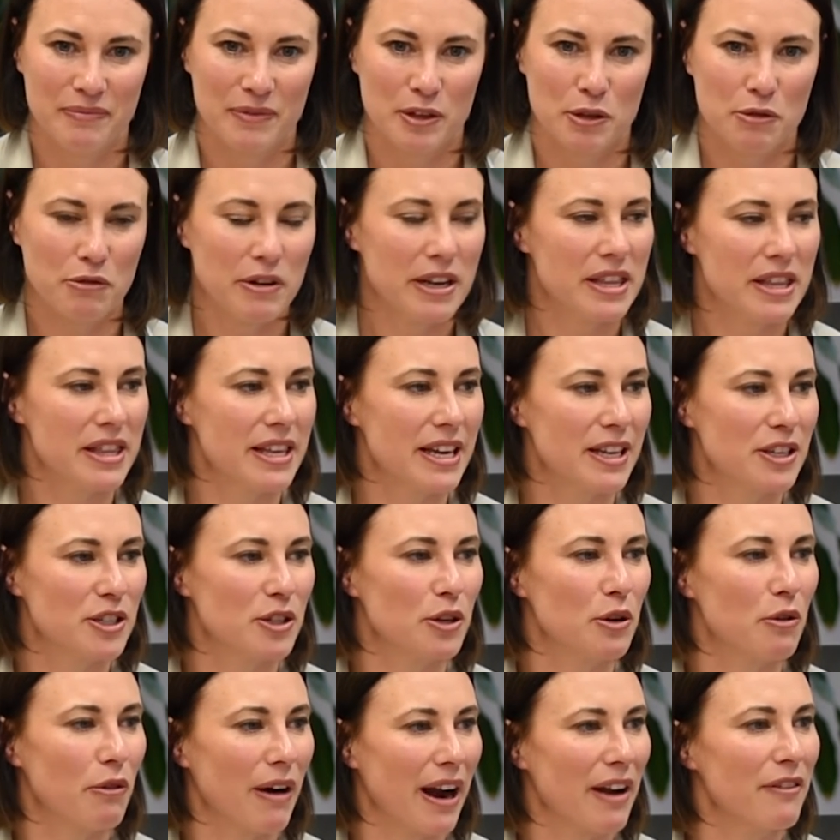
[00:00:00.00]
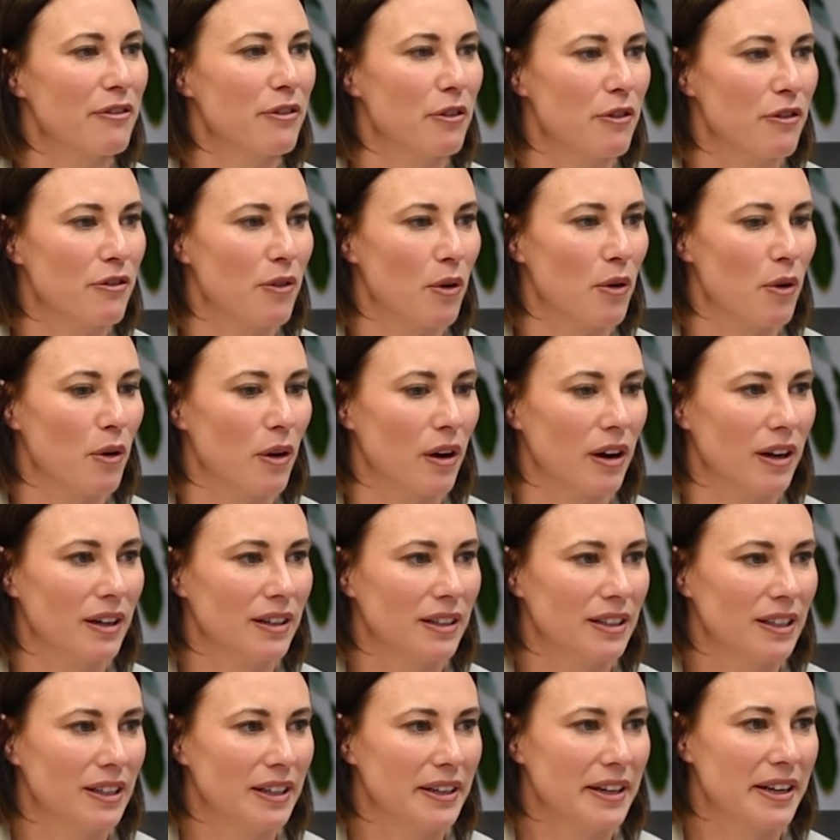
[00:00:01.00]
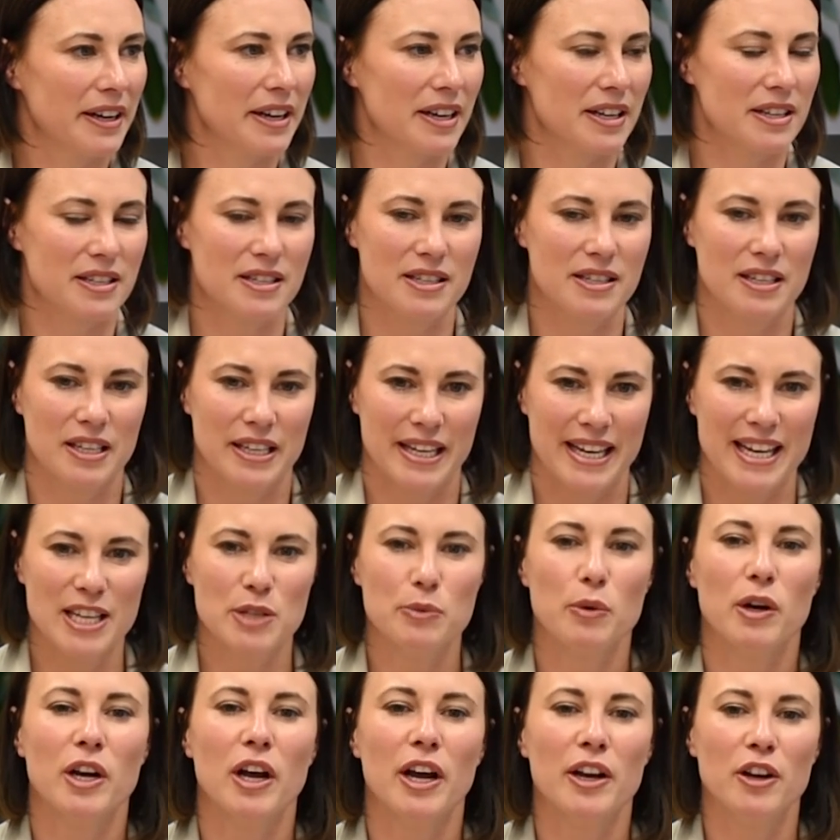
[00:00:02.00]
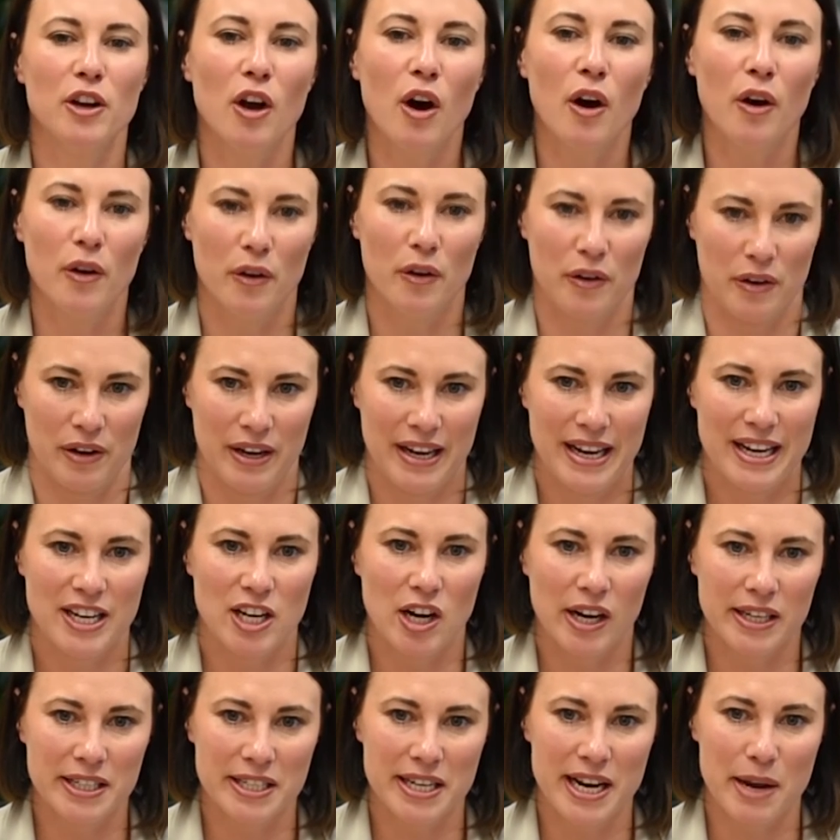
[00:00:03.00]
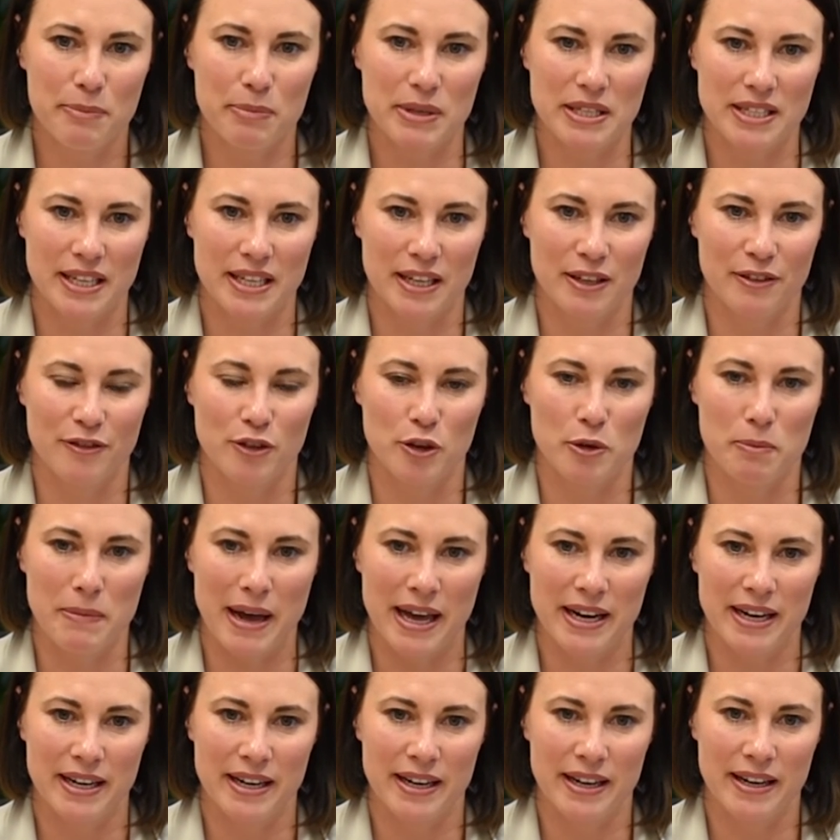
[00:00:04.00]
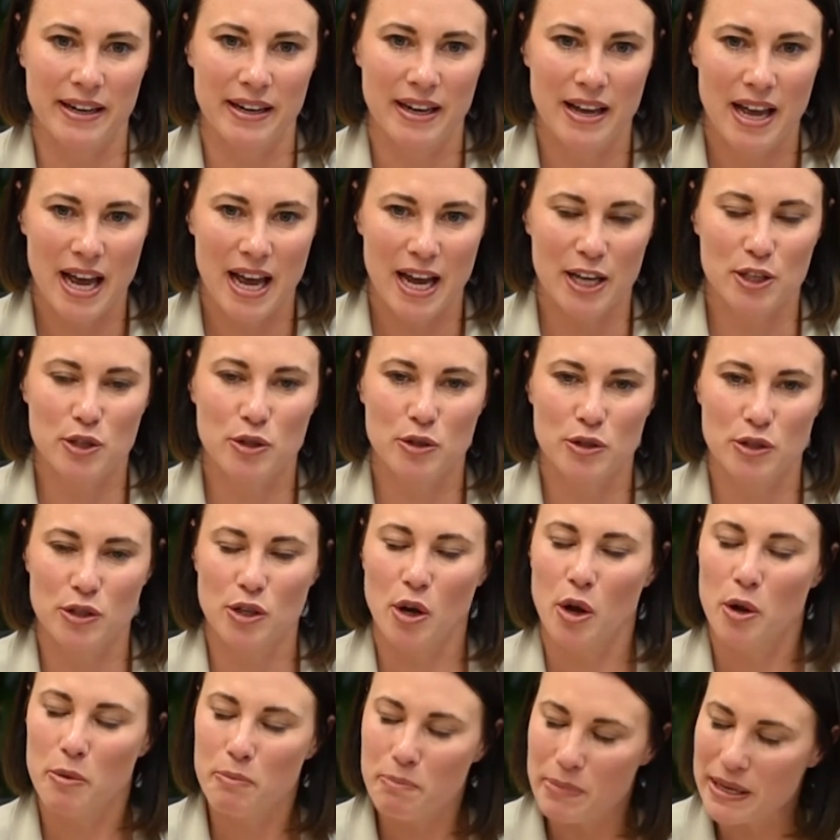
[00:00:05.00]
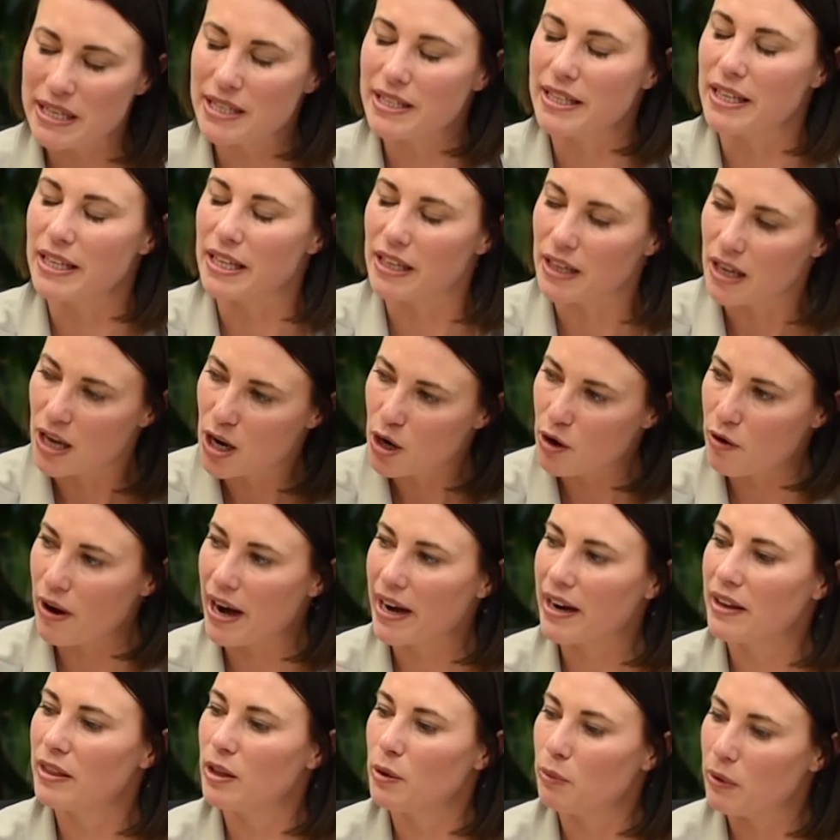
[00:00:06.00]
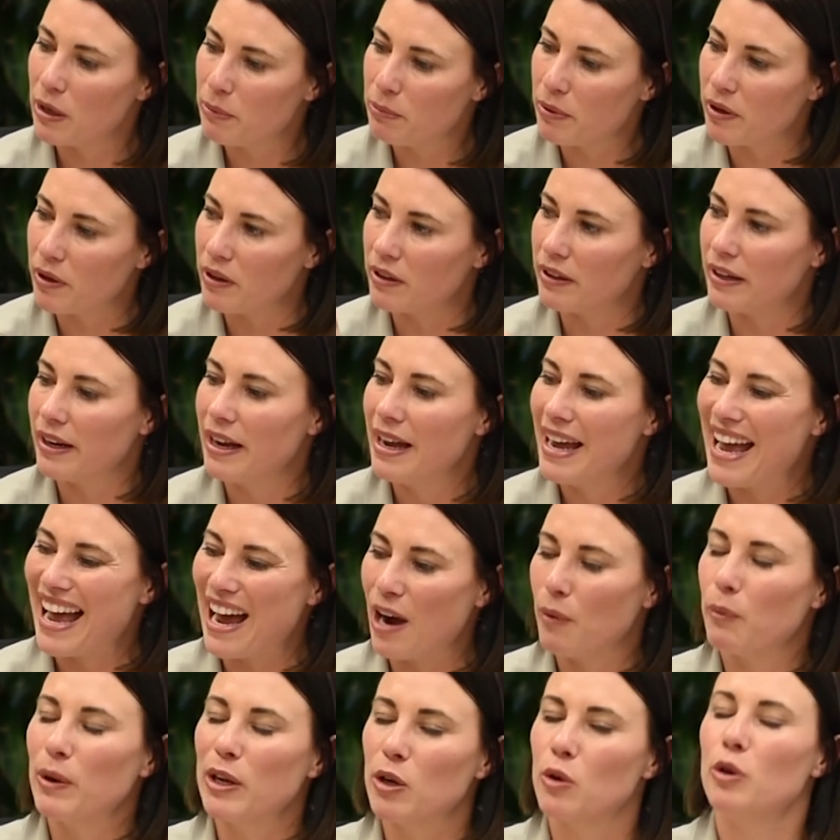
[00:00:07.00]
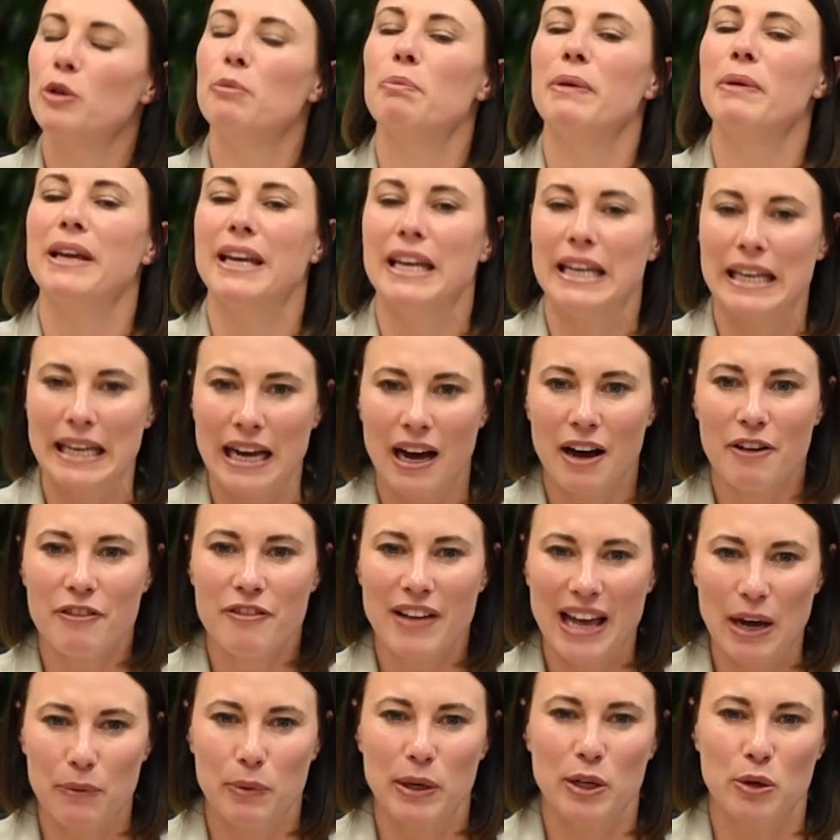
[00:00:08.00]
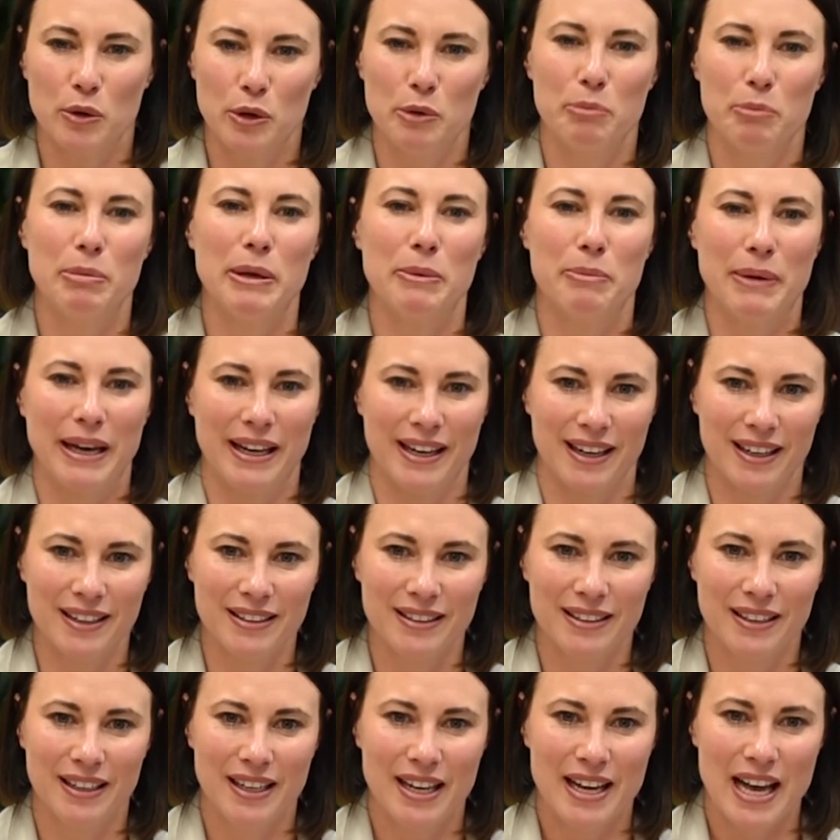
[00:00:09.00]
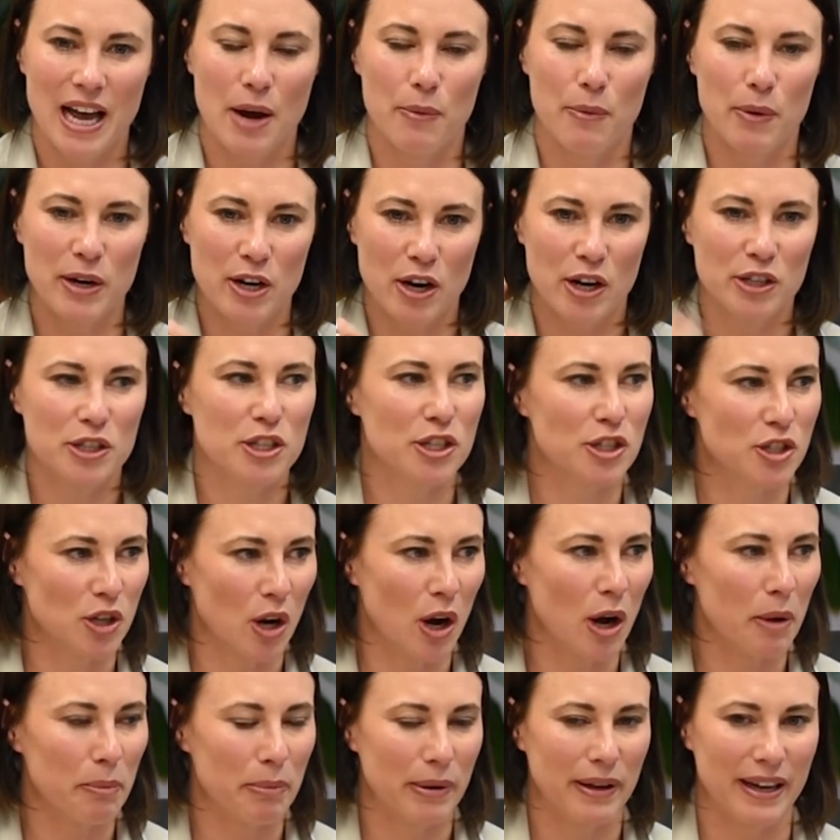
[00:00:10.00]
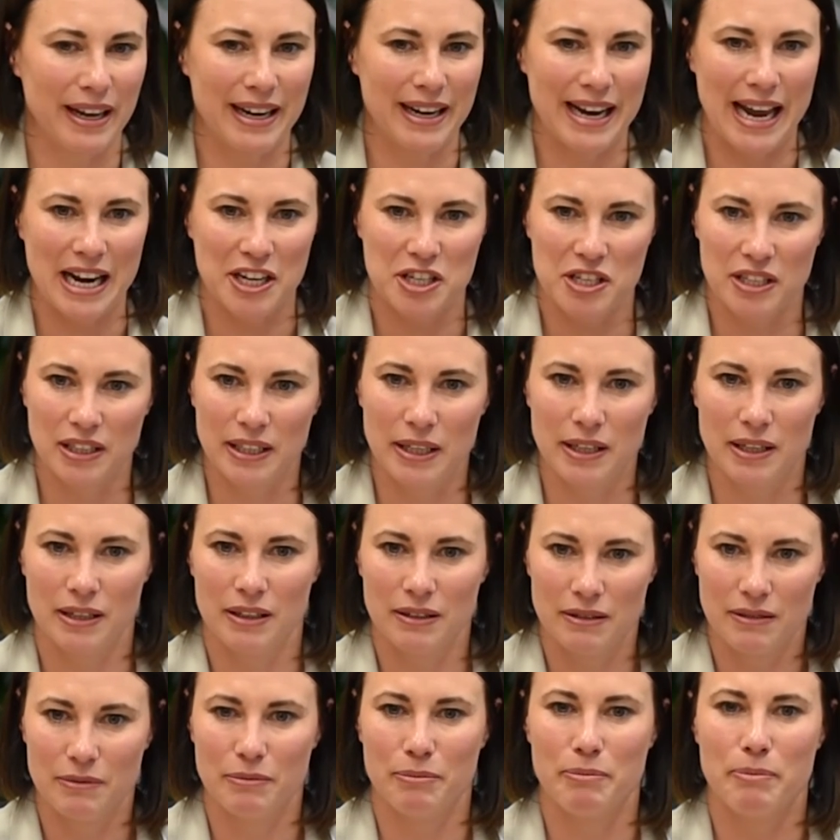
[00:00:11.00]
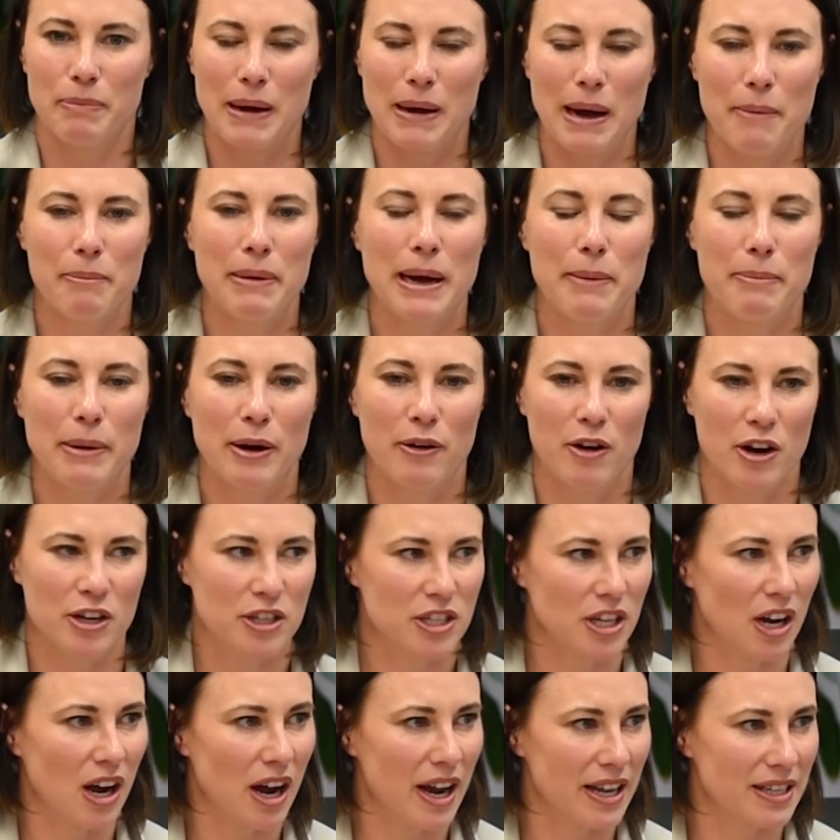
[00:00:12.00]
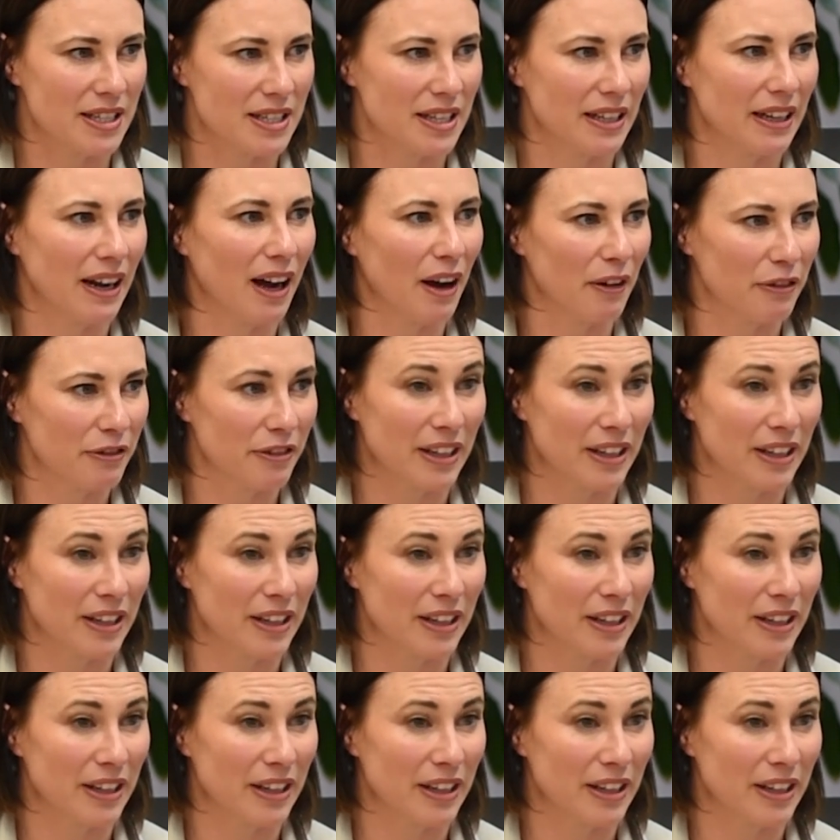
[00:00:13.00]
three things you're grateful for. Because here's what I know, 98% of humanity are just so busy cracking the whip on how we could be enough, how we could be better, and we don't stop and actually pump up our own tires enough.